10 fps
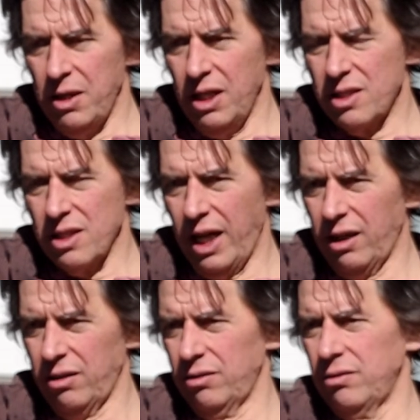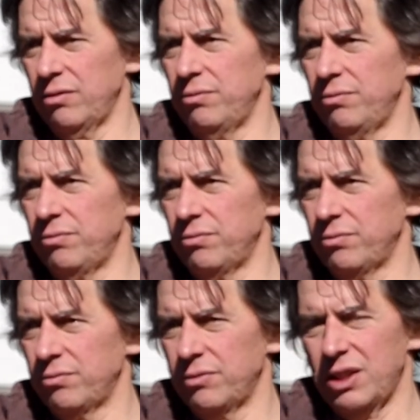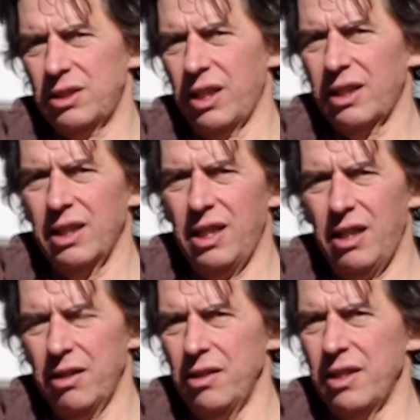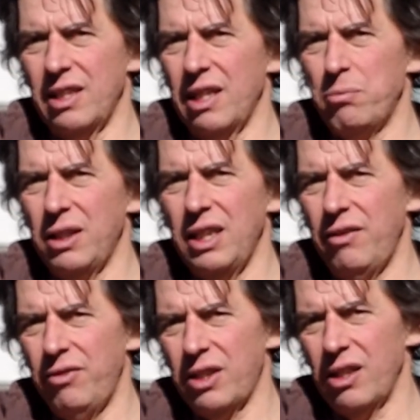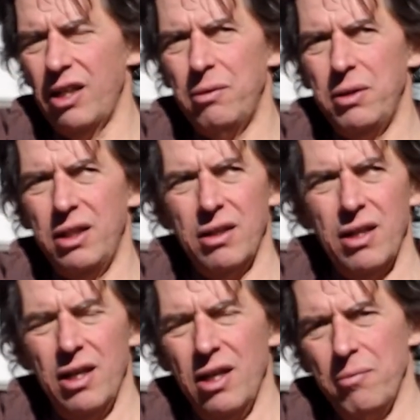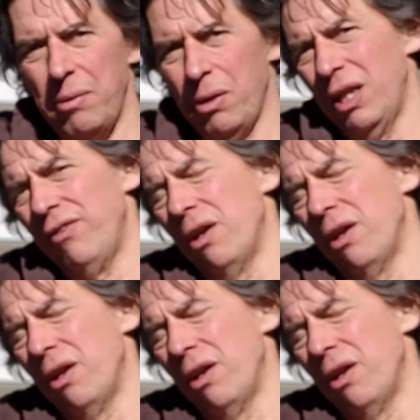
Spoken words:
it's like that they believe you can only be. People believe in